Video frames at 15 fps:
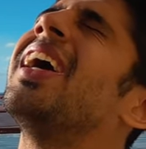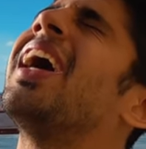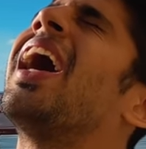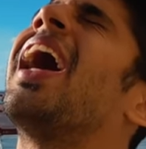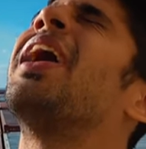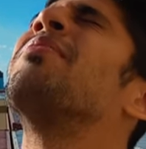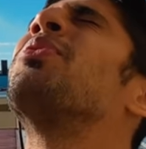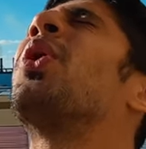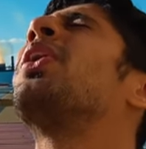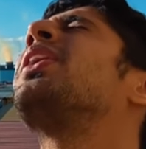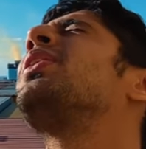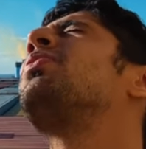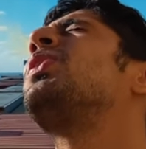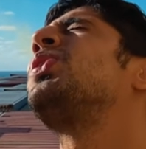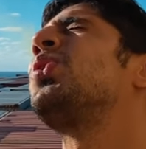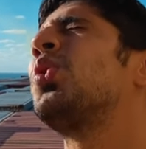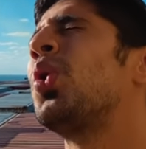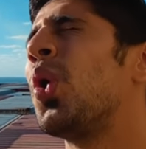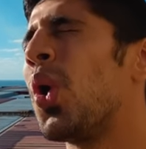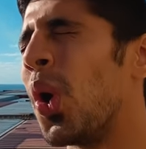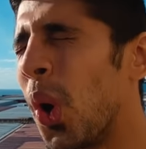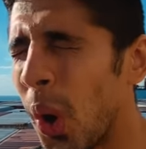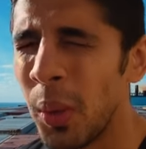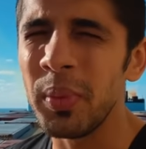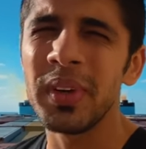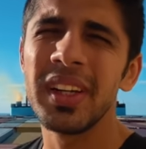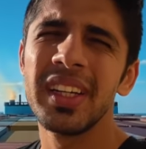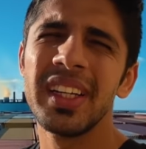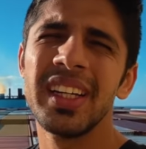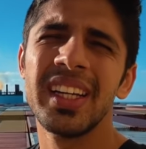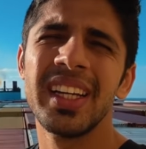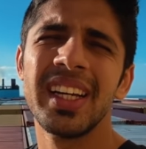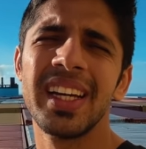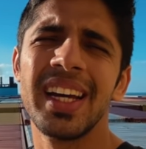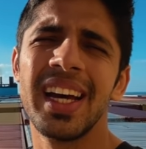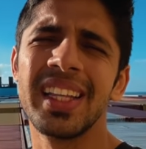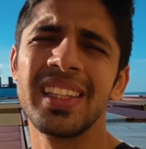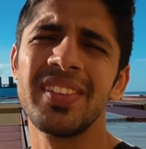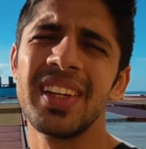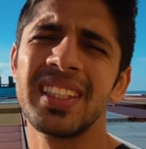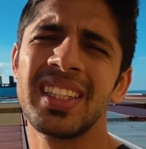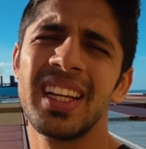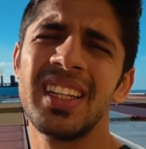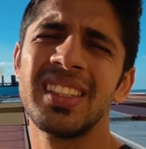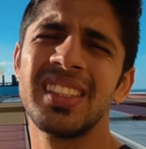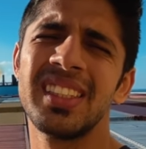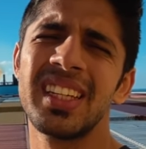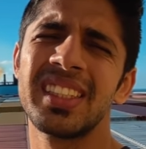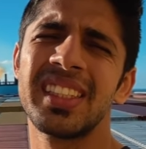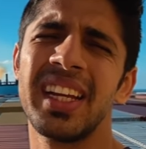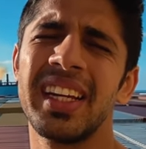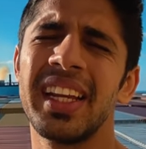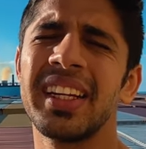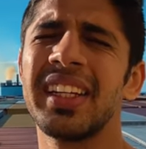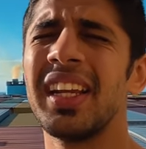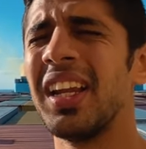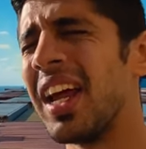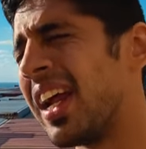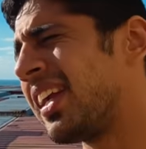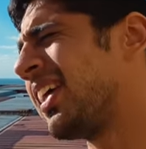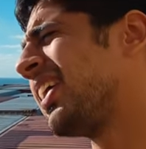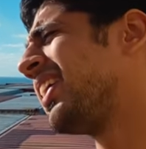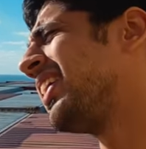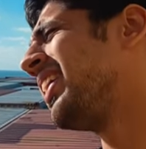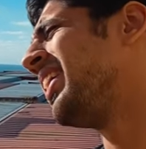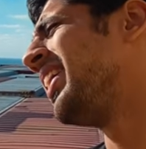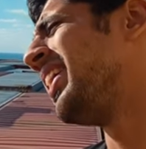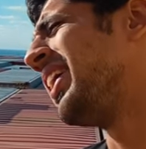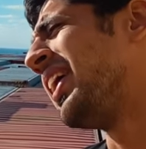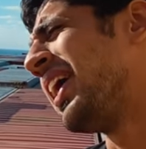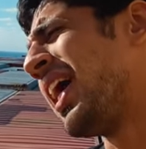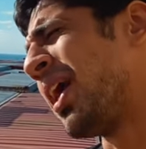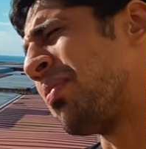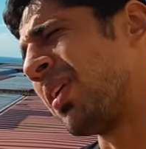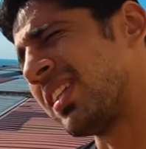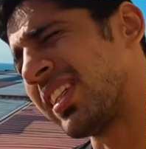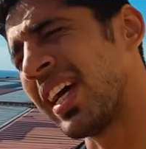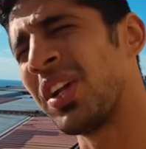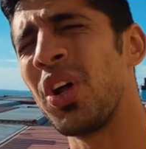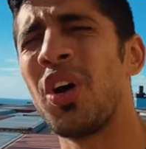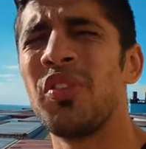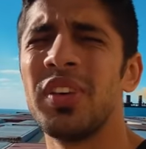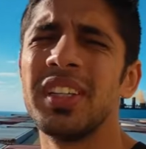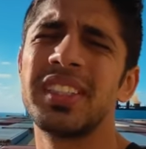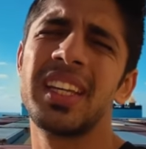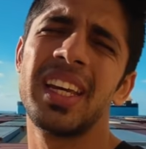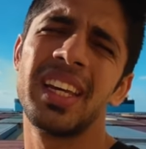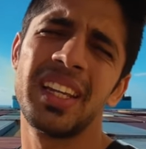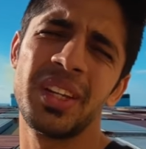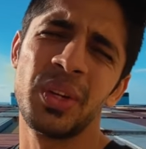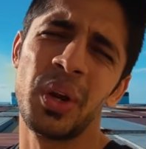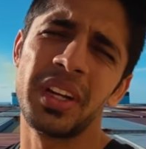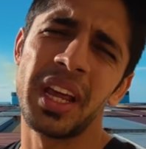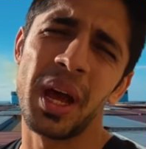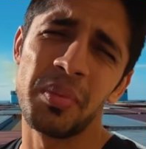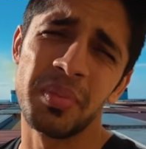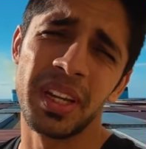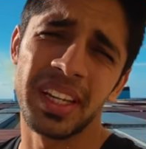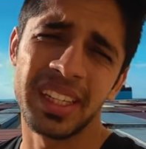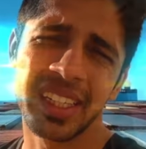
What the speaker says: I am not able to go home. And the vessel is just getting delayed. And my sign-off is not happening.